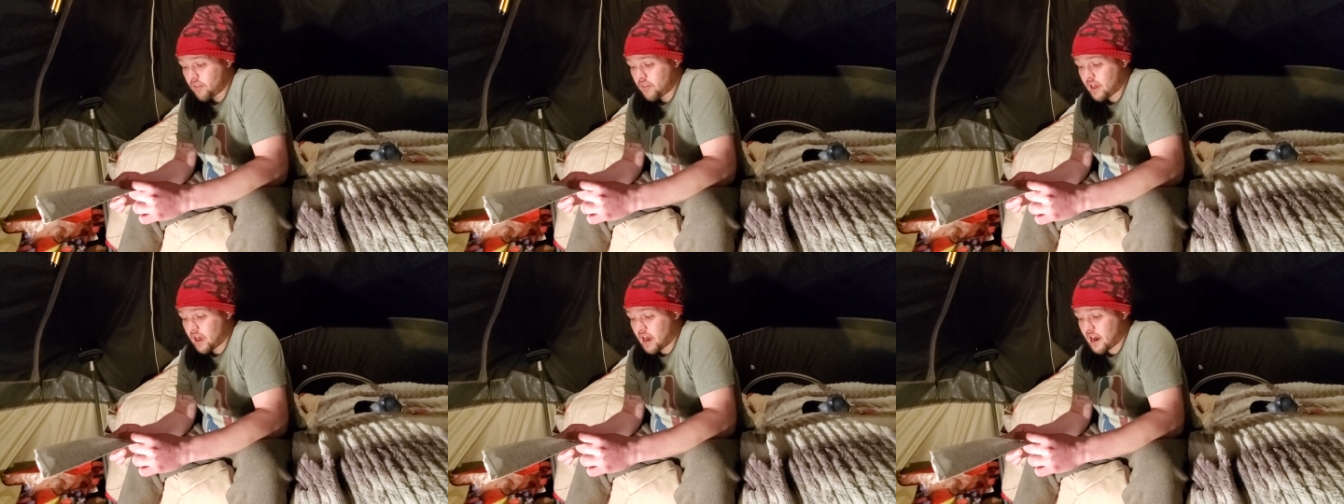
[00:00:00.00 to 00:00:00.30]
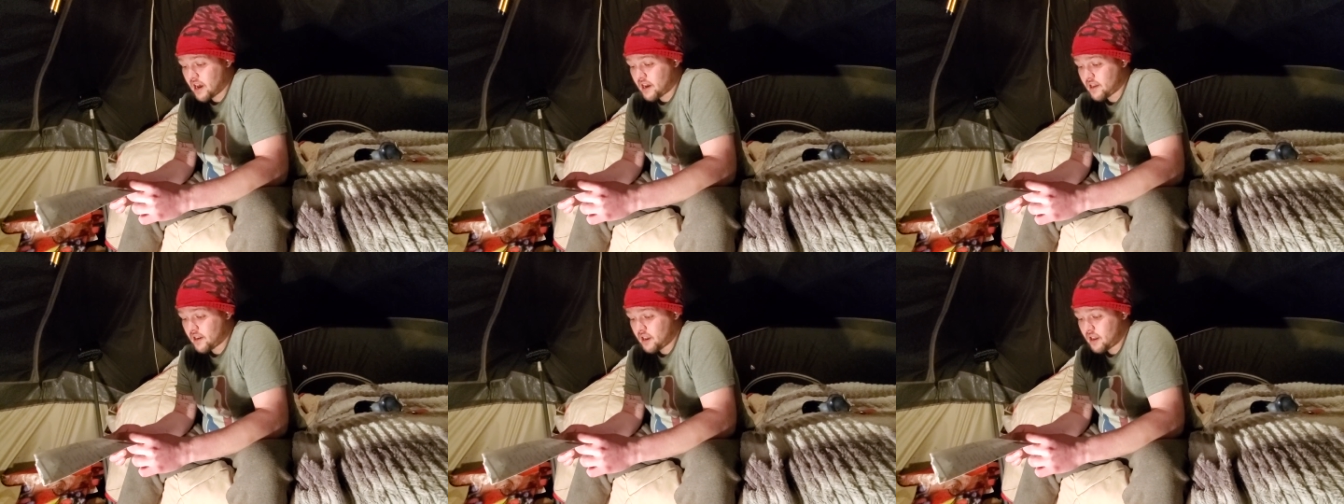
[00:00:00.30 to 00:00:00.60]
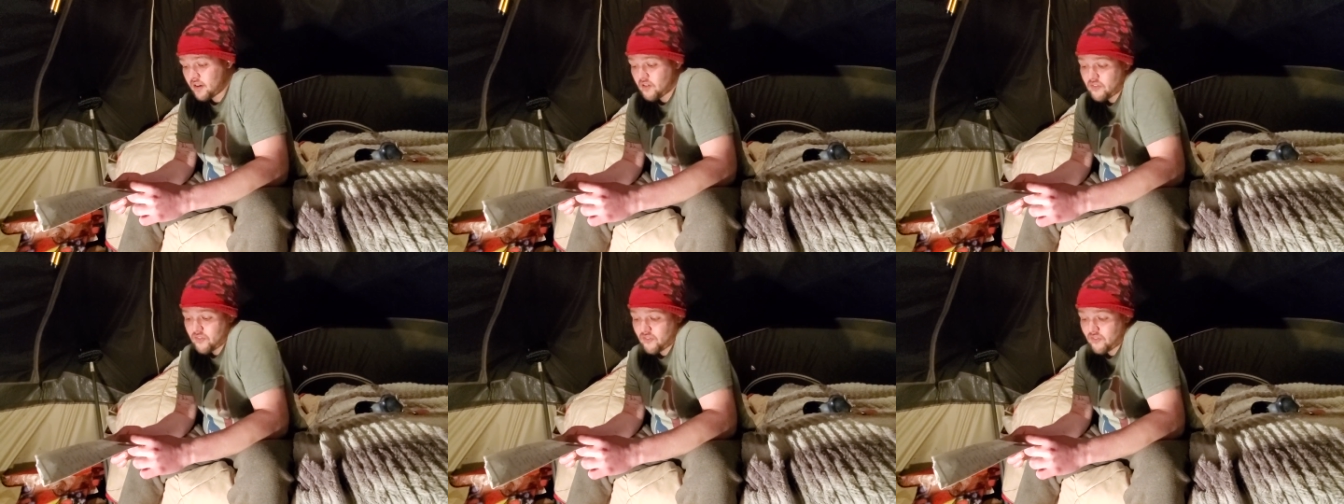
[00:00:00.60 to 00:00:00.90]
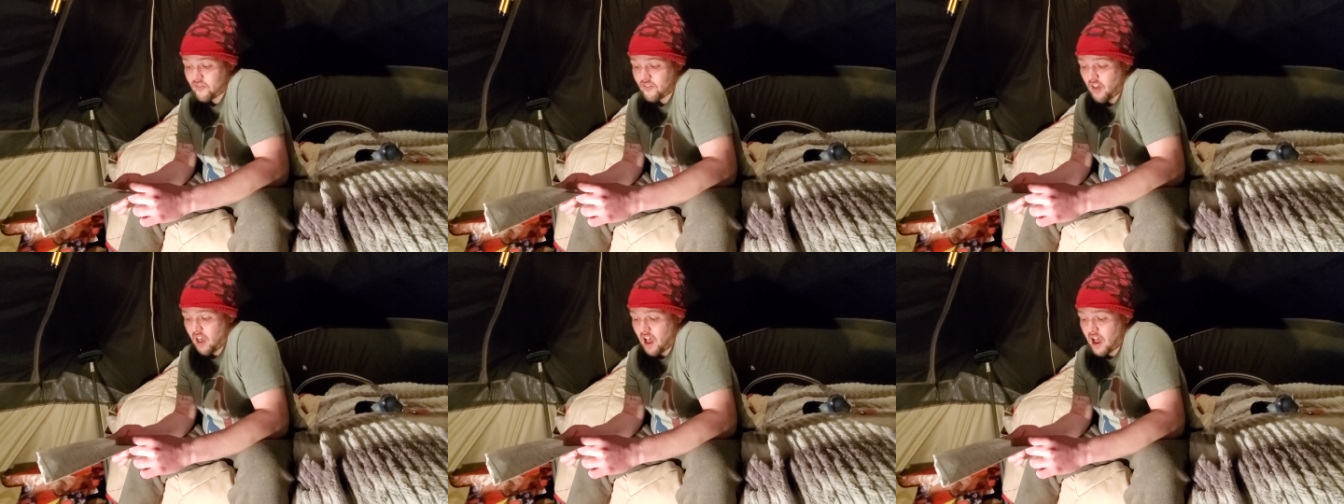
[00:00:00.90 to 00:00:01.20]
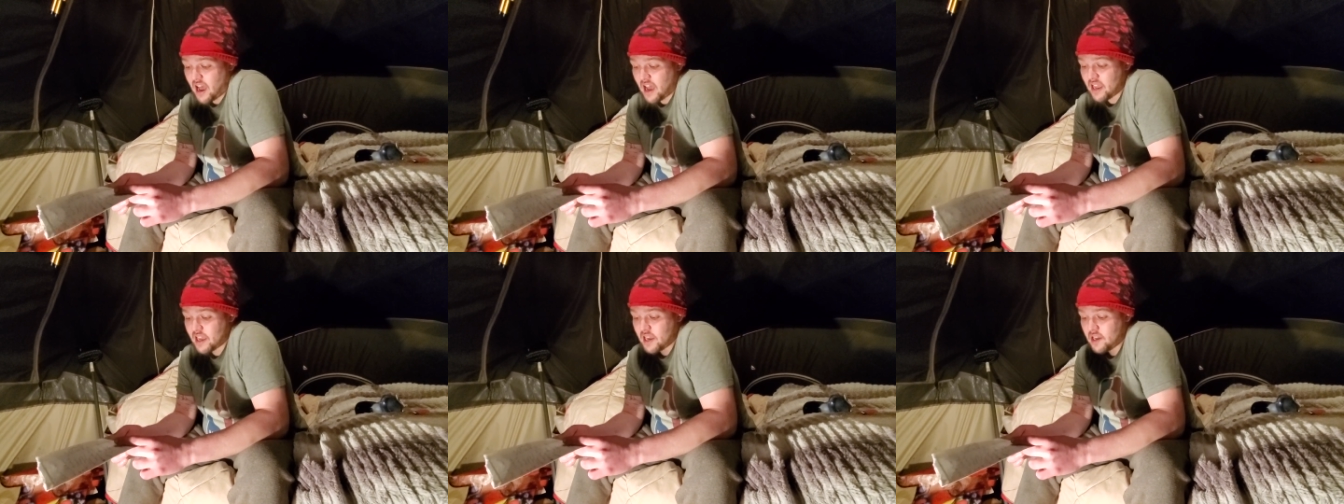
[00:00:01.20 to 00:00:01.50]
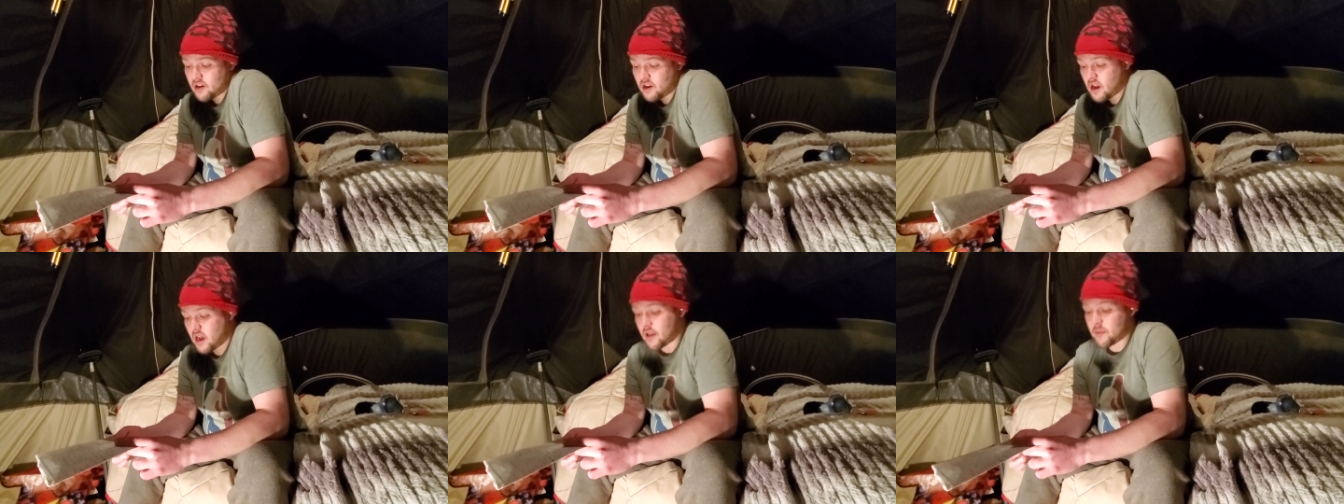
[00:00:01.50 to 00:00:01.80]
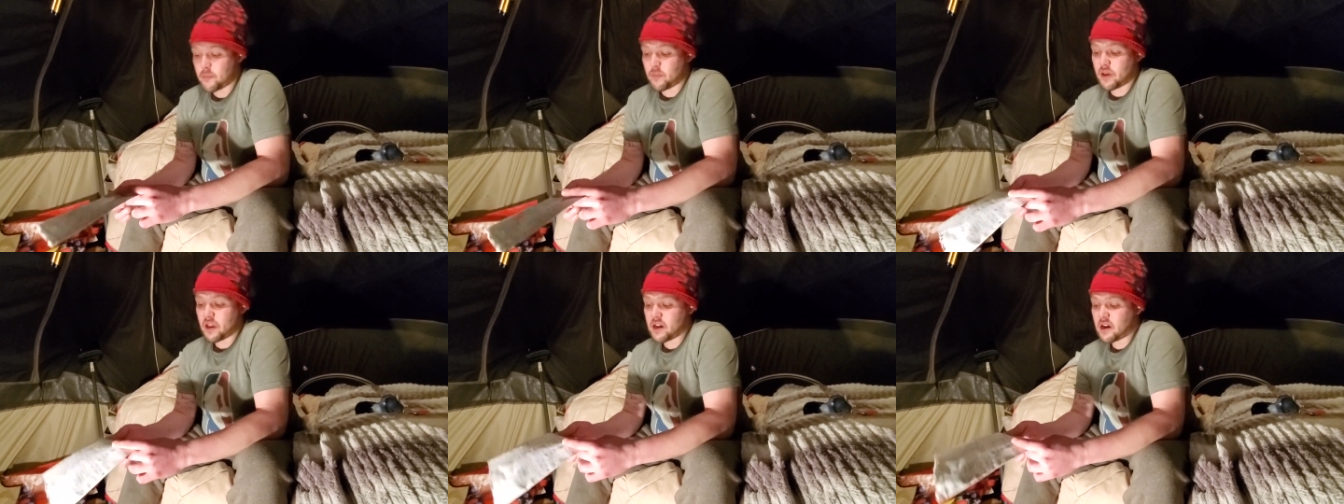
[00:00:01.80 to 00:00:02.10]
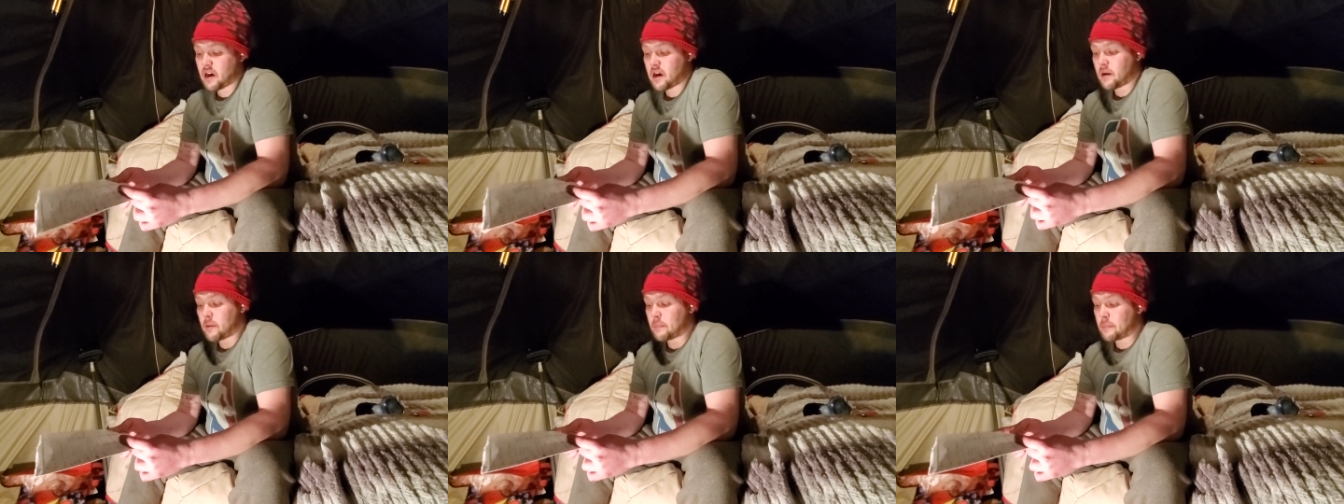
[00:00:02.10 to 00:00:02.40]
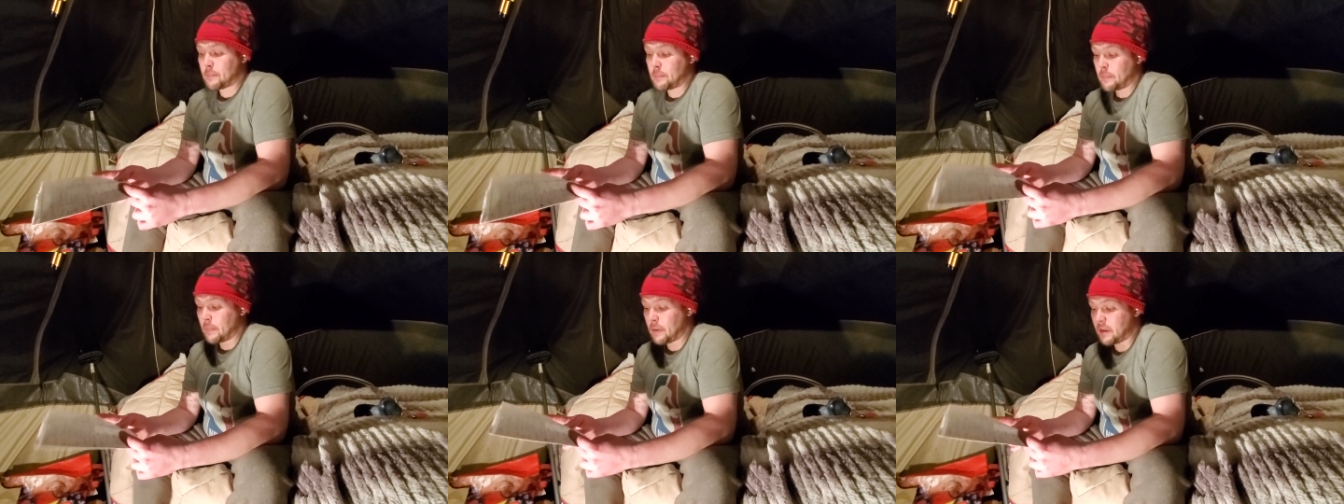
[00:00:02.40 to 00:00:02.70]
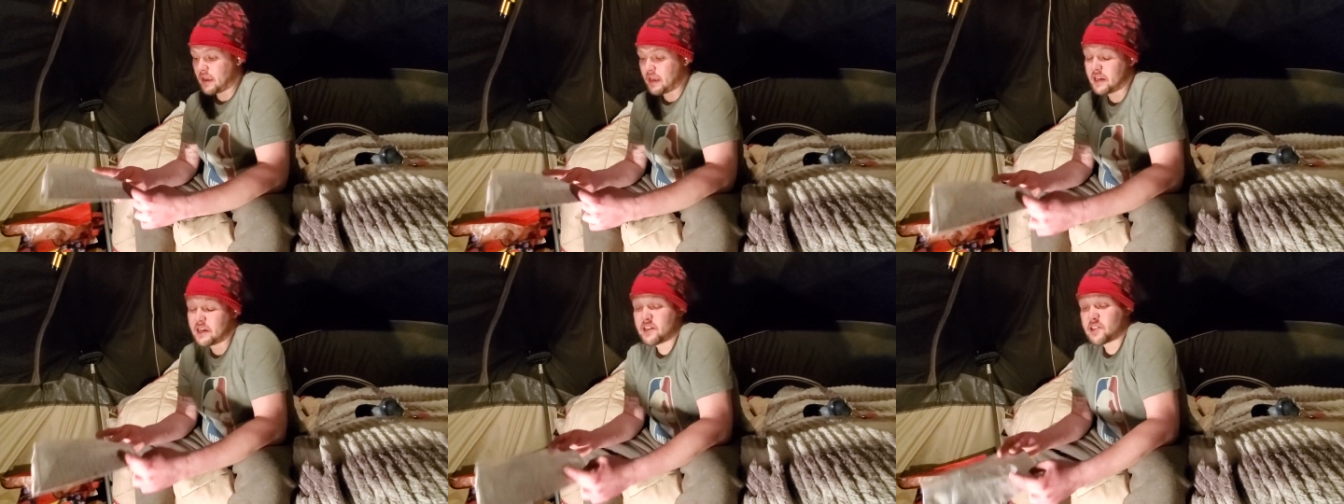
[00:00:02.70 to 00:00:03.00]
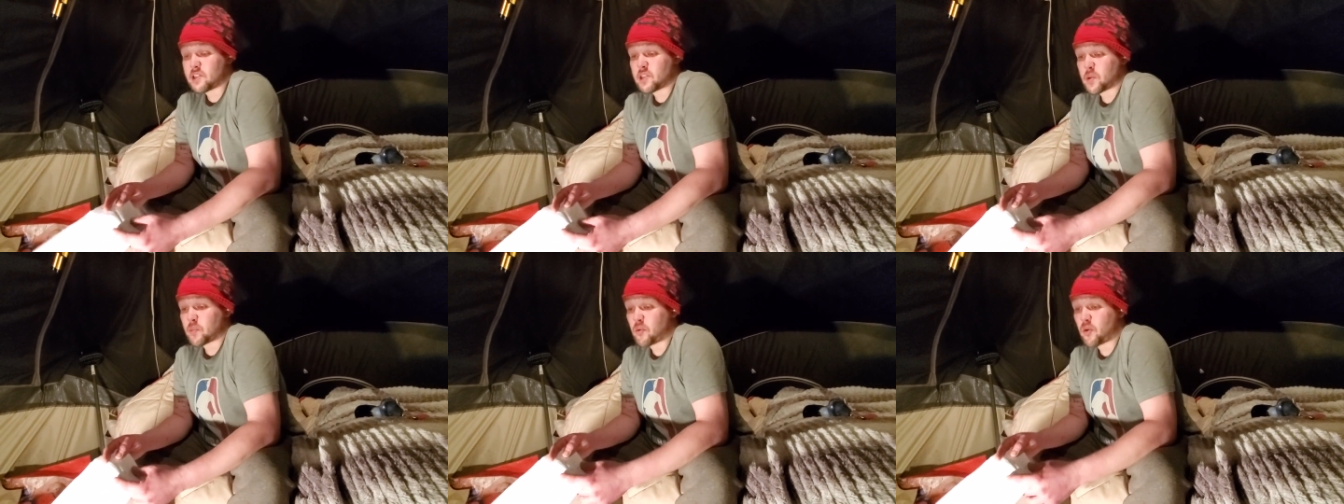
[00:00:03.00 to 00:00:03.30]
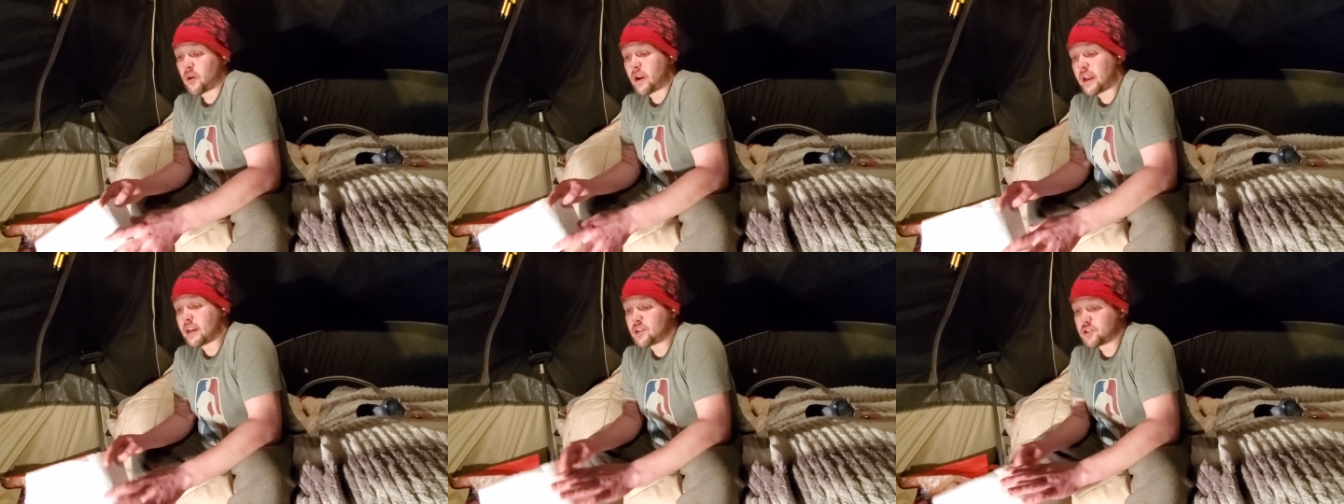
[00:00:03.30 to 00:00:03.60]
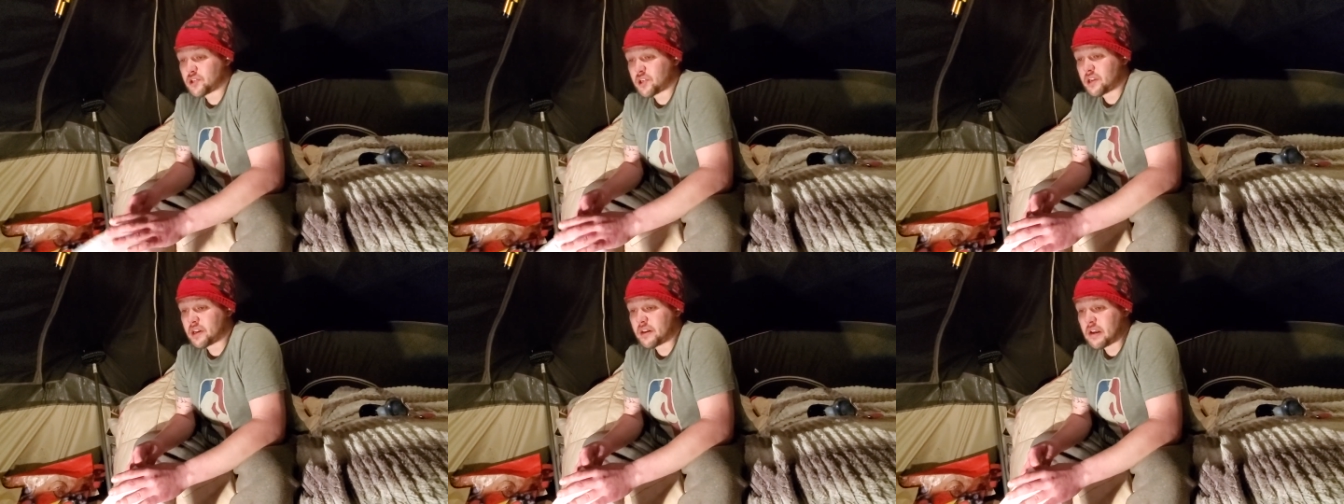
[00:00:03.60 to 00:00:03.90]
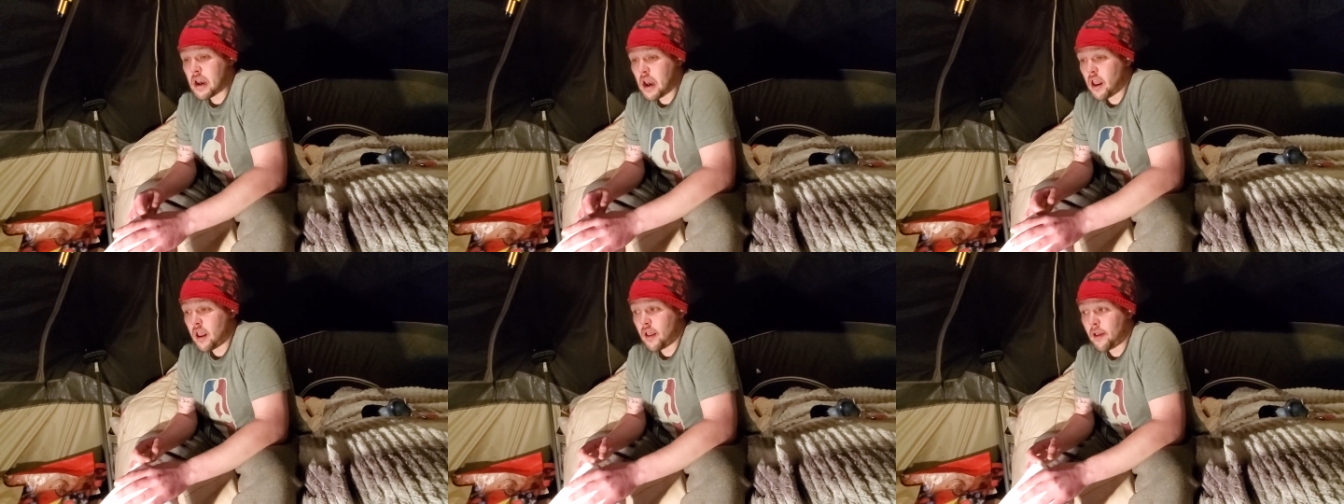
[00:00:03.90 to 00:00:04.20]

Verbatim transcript: that if I cannot become an inspiration,